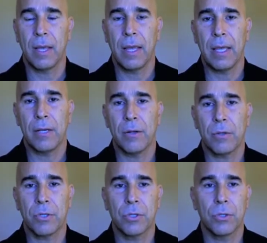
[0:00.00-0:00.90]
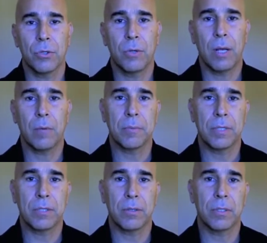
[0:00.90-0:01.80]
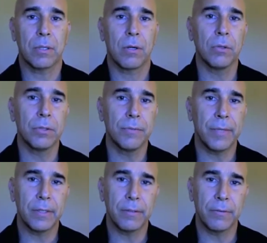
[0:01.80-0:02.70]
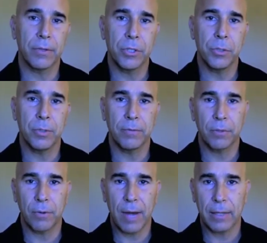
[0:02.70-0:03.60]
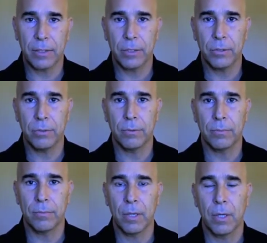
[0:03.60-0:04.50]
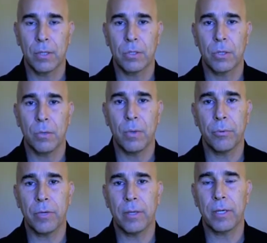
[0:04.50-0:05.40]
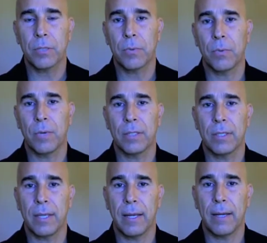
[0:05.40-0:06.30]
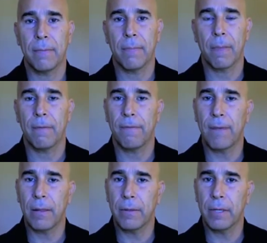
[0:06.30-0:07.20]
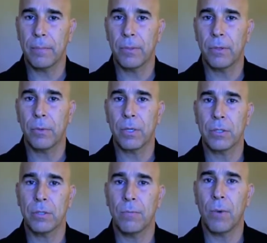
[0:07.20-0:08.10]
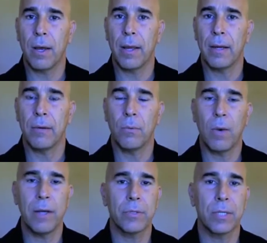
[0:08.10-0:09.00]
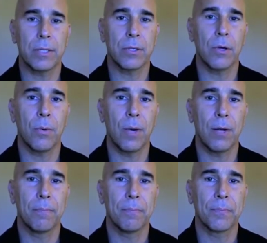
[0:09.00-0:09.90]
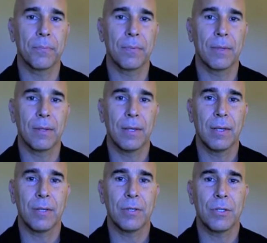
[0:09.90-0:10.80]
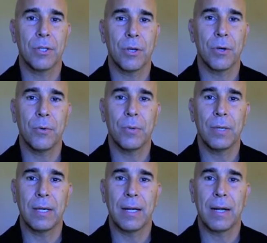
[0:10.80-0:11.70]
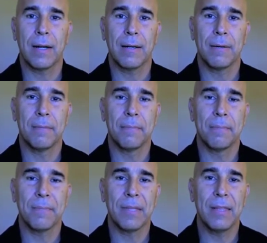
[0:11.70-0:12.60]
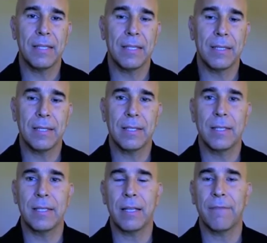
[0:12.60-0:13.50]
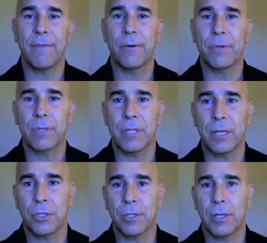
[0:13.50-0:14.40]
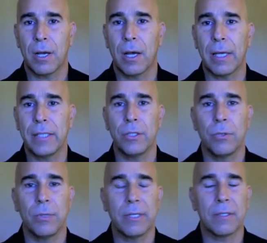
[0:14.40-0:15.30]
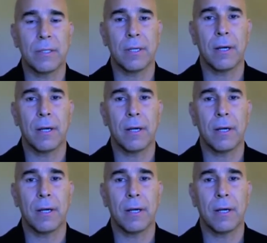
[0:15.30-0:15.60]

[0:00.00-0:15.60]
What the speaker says: and it also helps me start to cultivate the virtue of gratitude. So what 3 things went well today? Followed up with the question of why. Why did those things go well? So this is the daily focus session. I do it